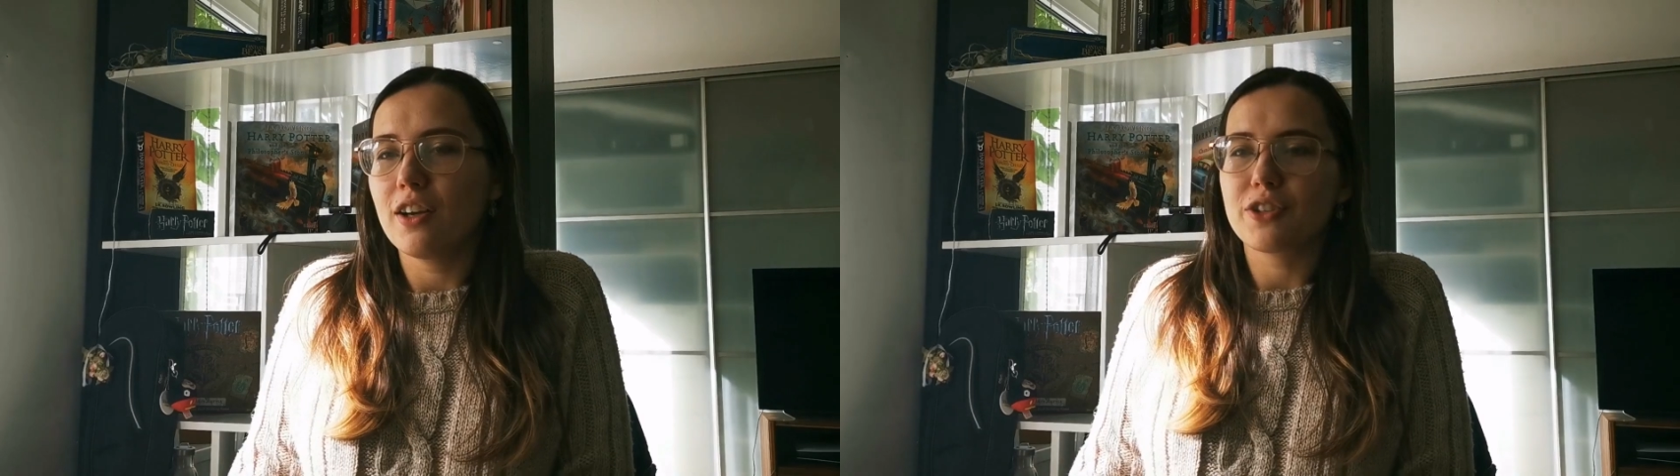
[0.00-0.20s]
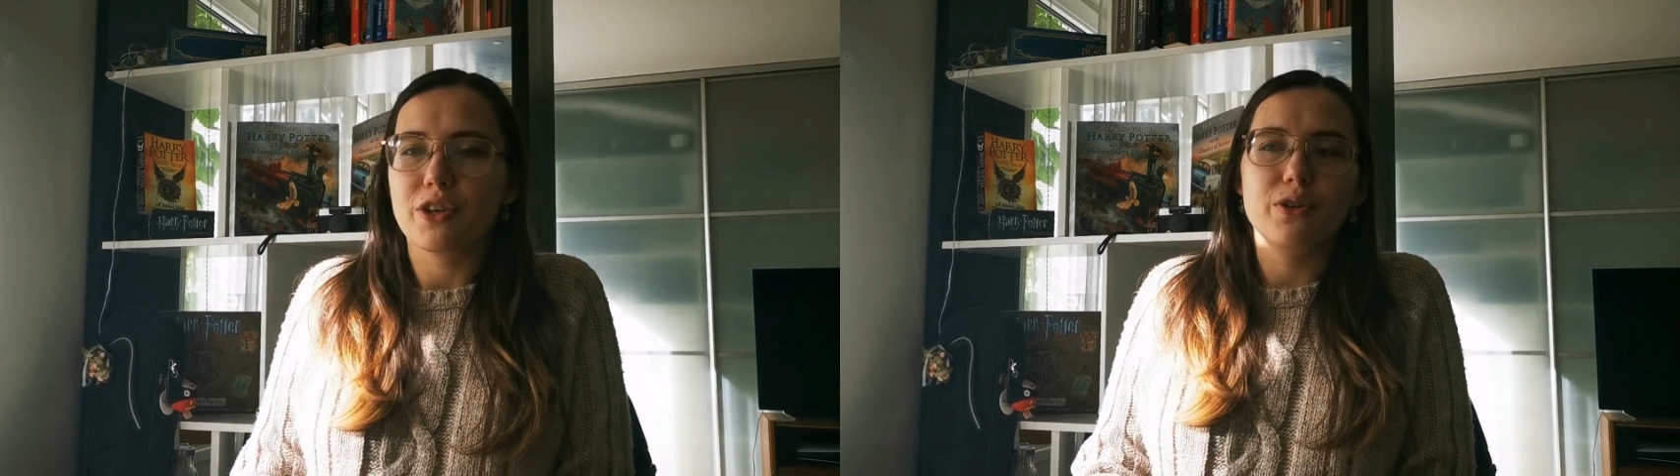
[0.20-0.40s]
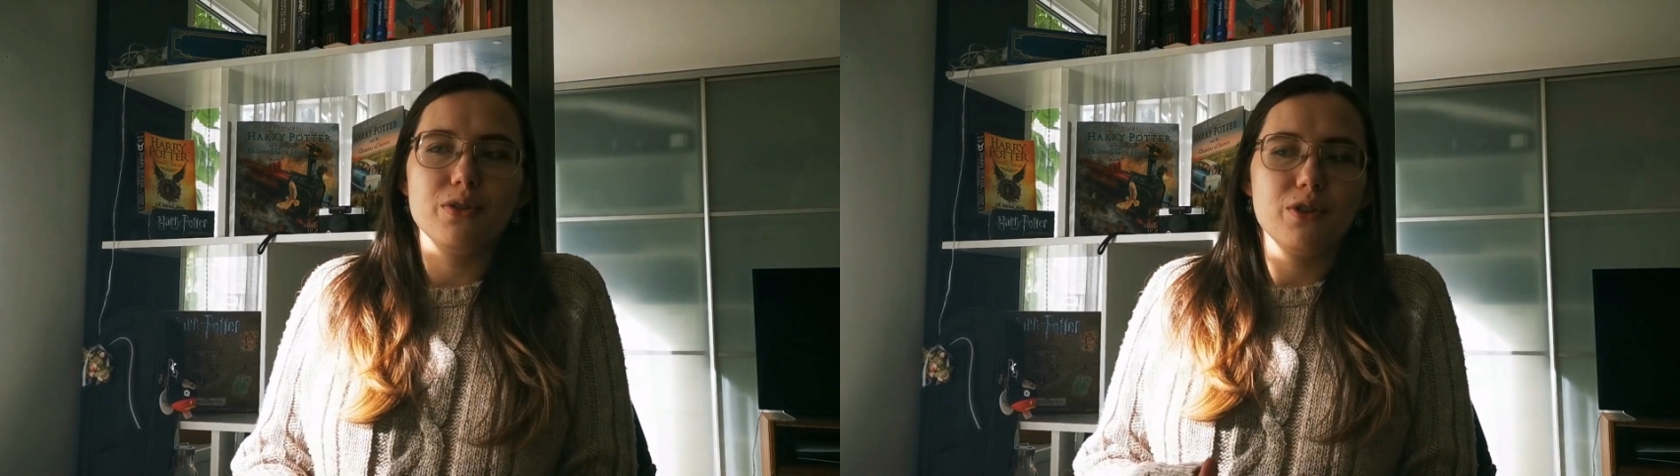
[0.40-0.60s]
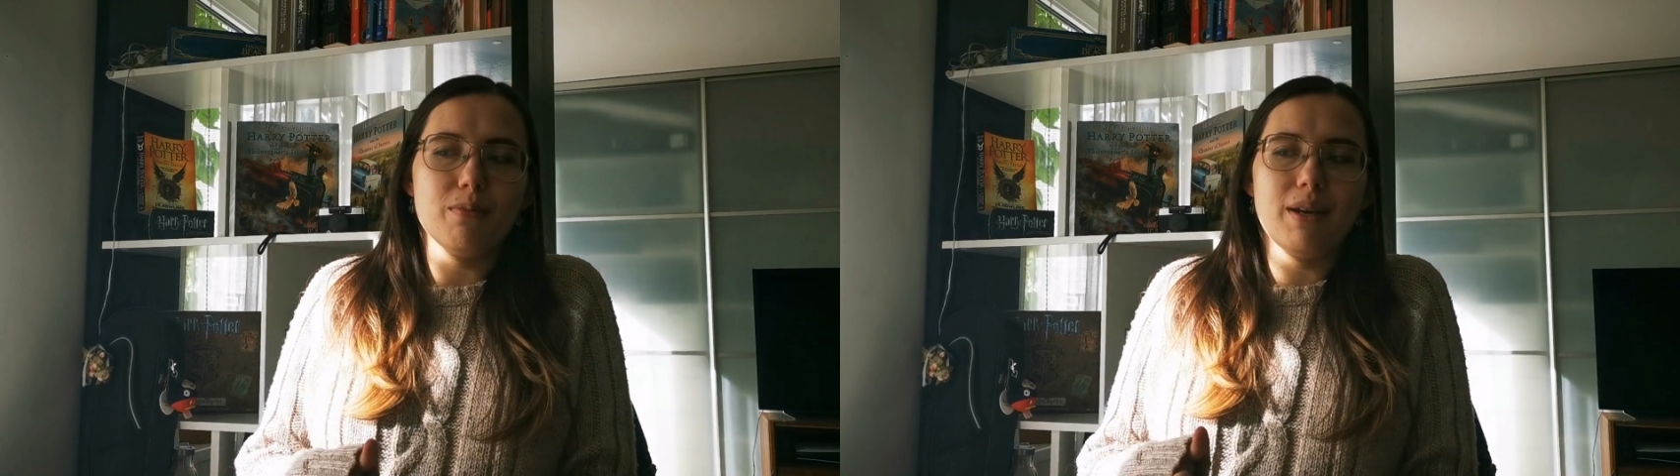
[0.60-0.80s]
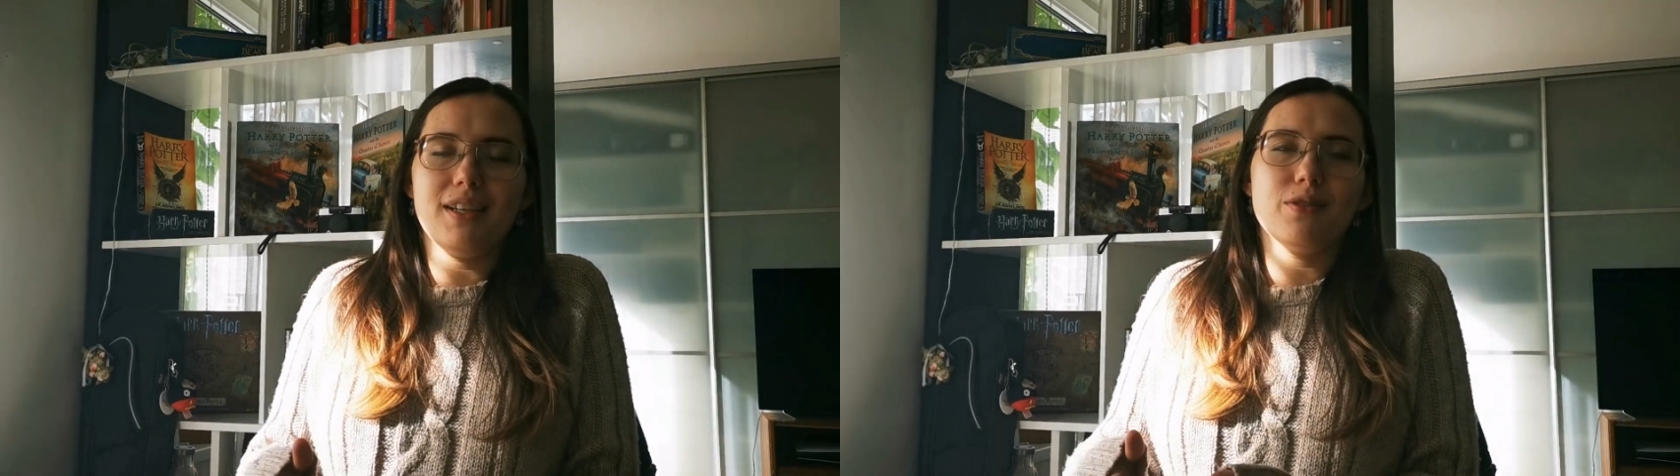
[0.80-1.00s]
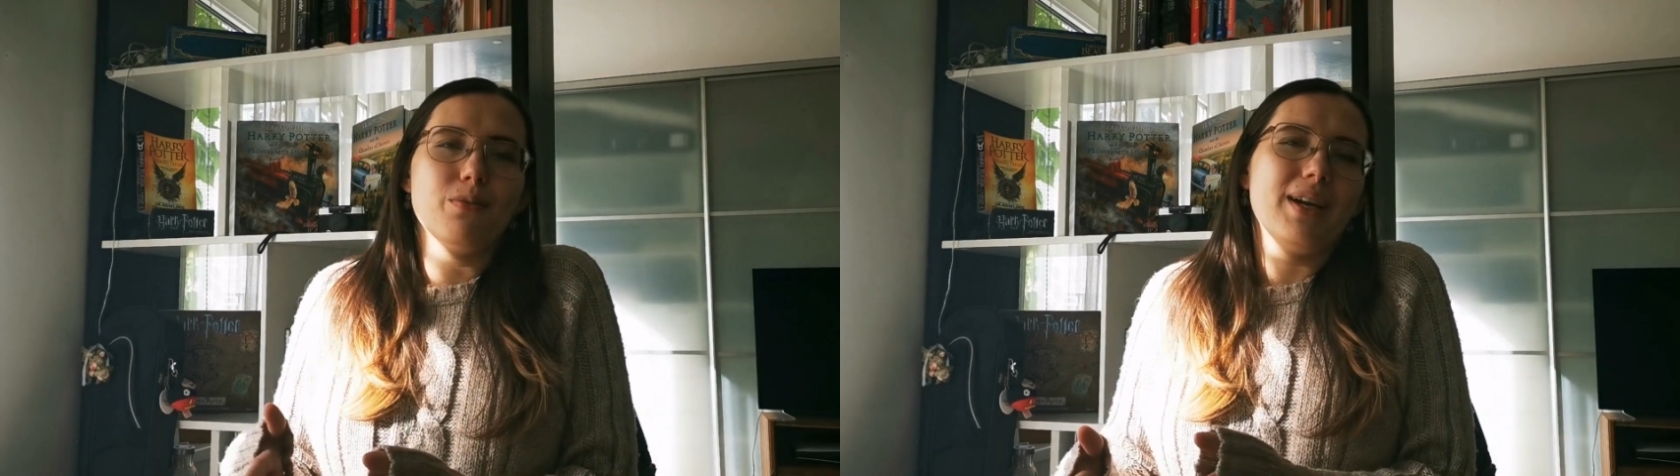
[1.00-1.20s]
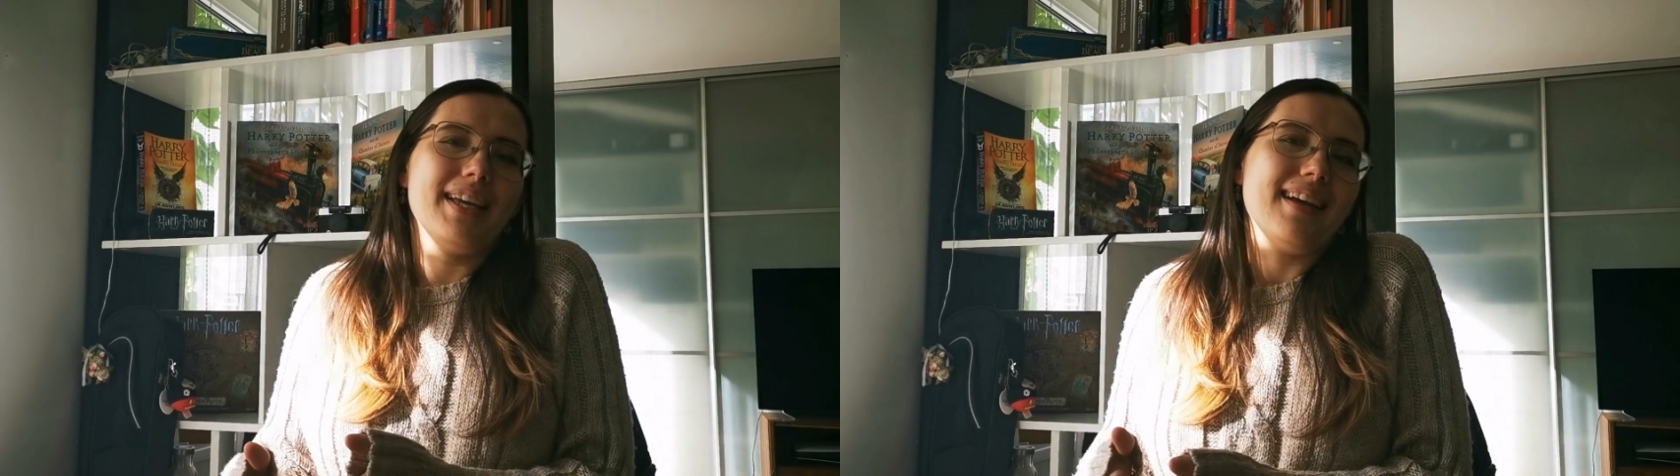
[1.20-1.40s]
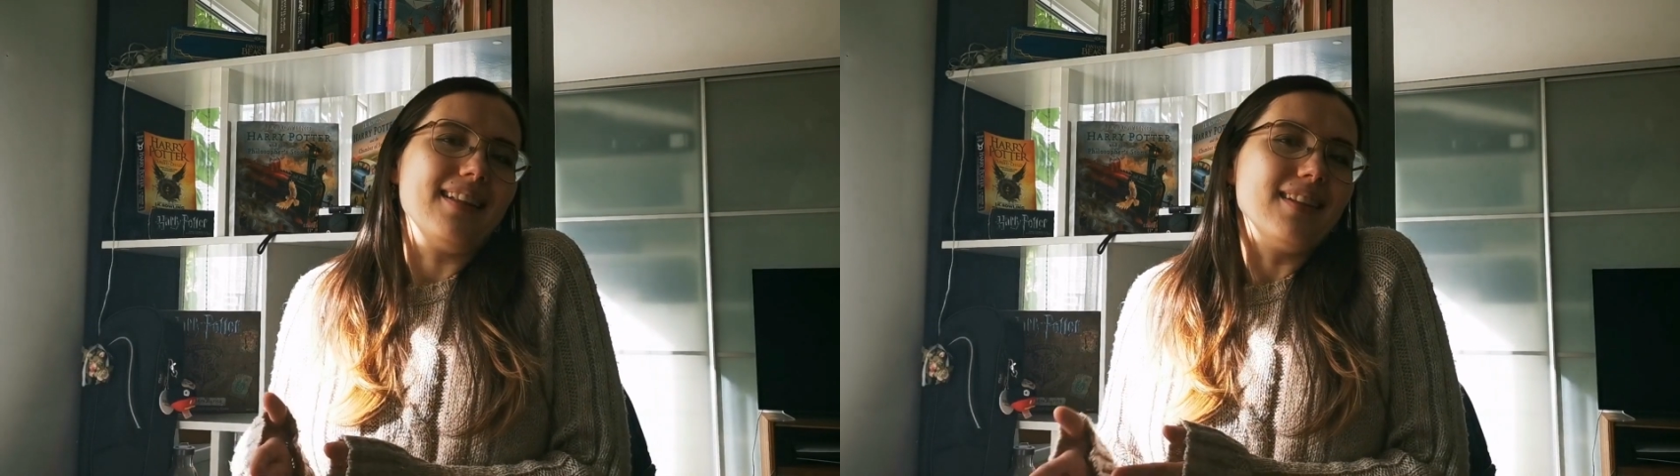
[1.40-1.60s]
So you may need to
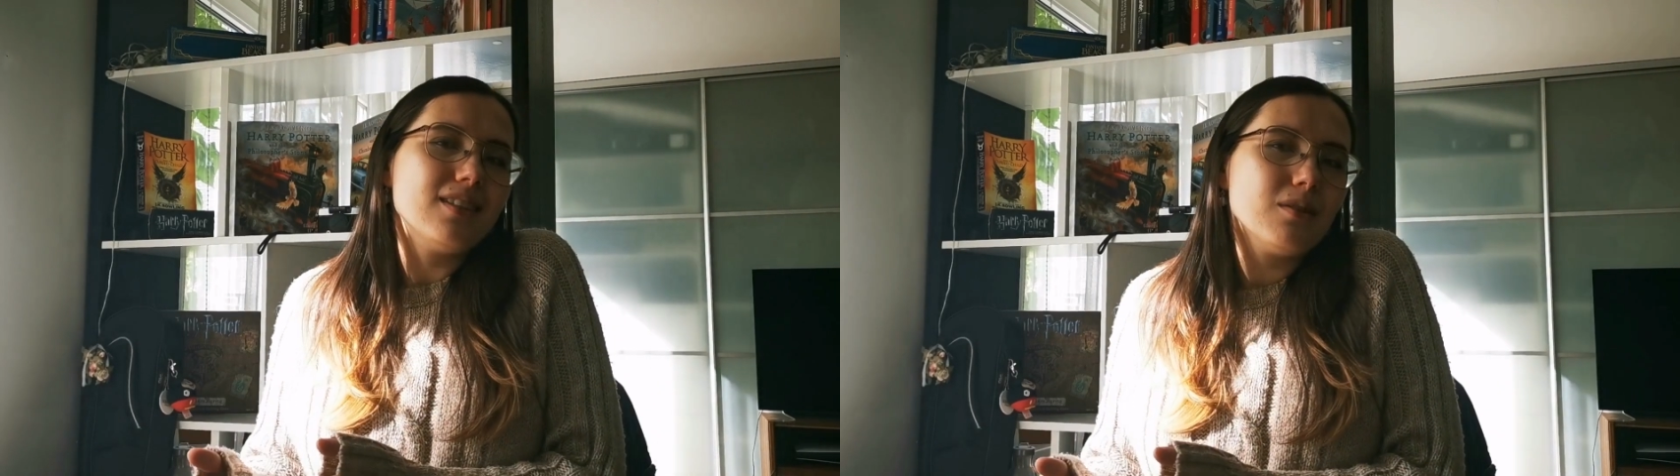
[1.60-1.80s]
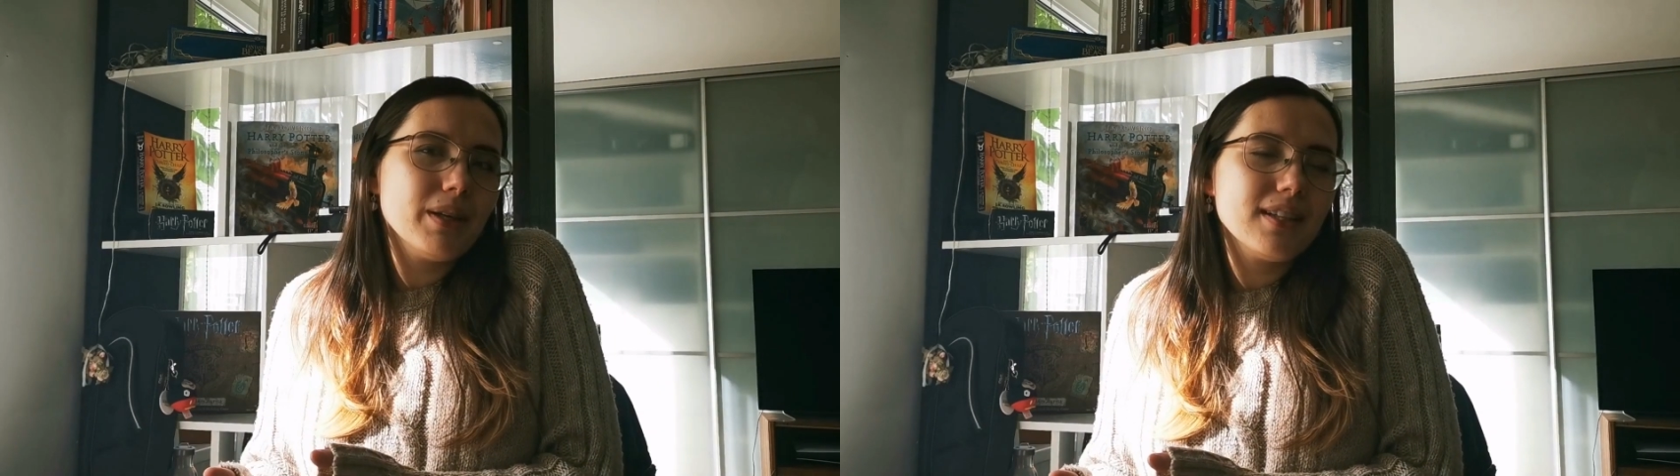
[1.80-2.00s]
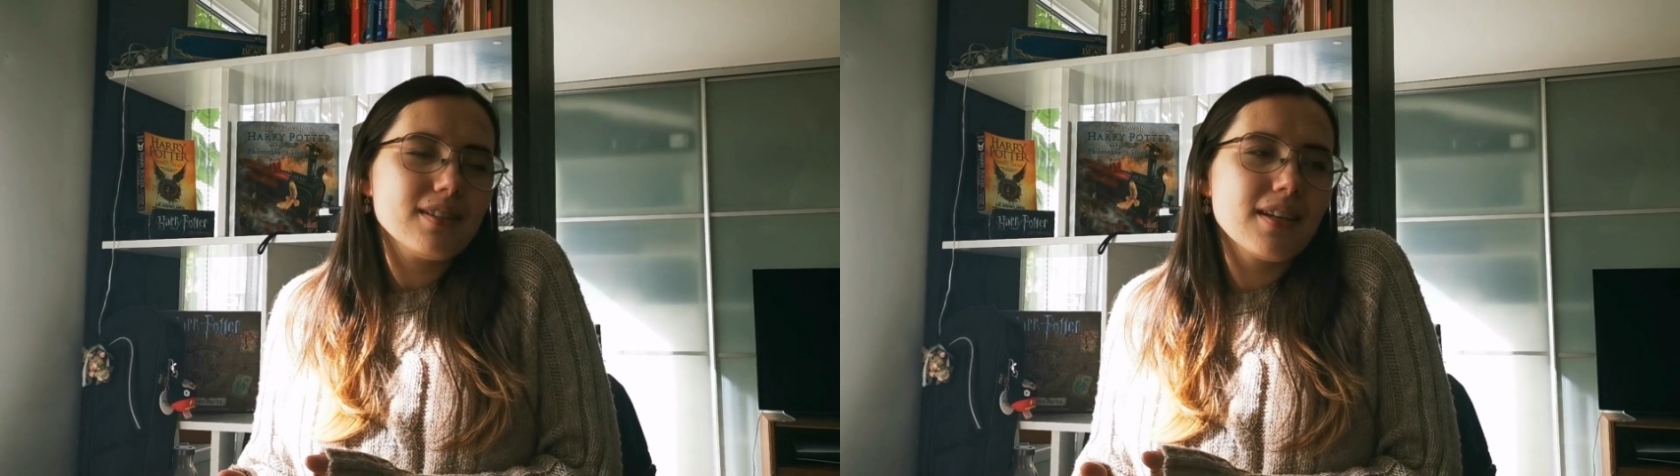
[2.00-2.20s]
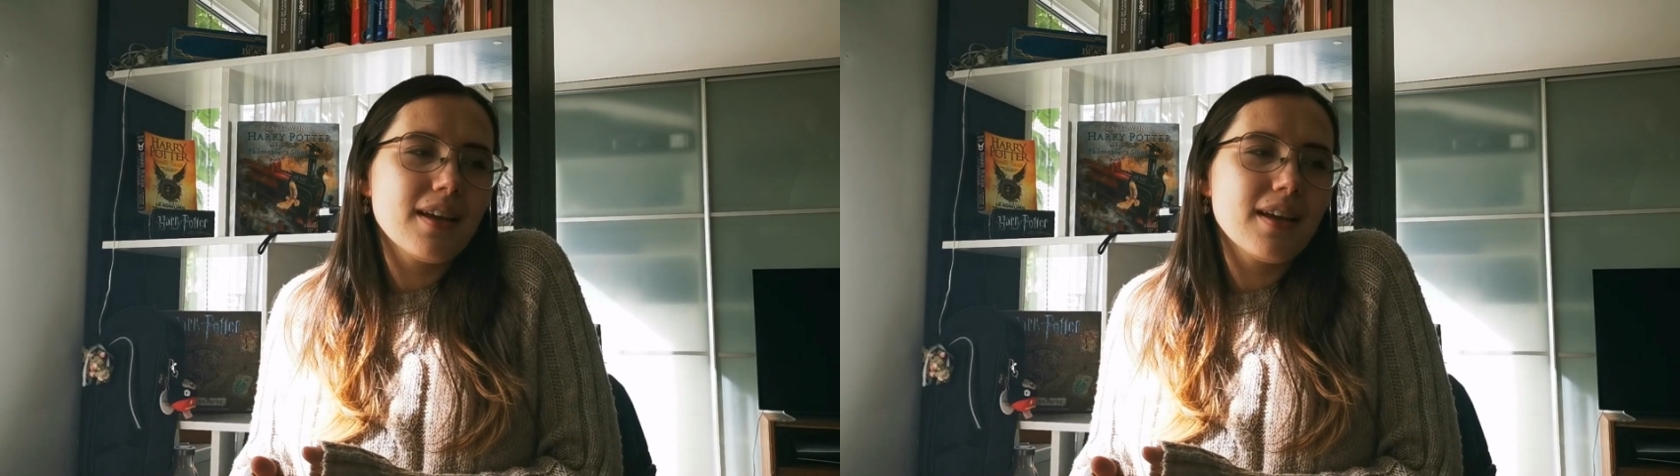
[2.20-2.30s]
wait a little bit